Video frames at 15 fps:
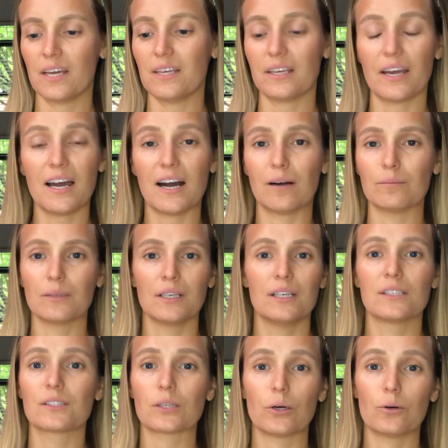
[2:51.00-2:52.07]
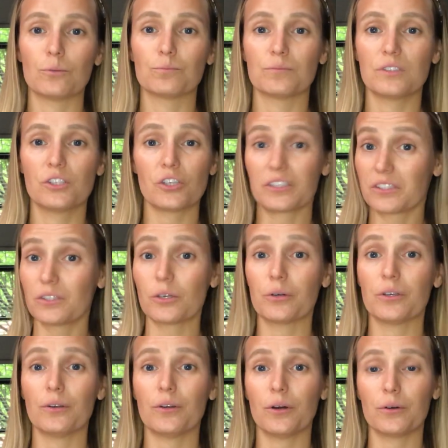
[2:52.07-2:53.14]
Yeah. So just so
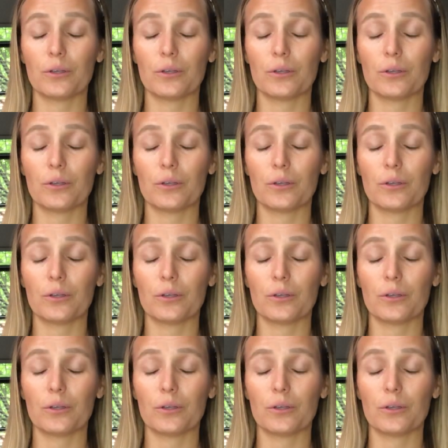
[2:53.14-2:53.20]
you know,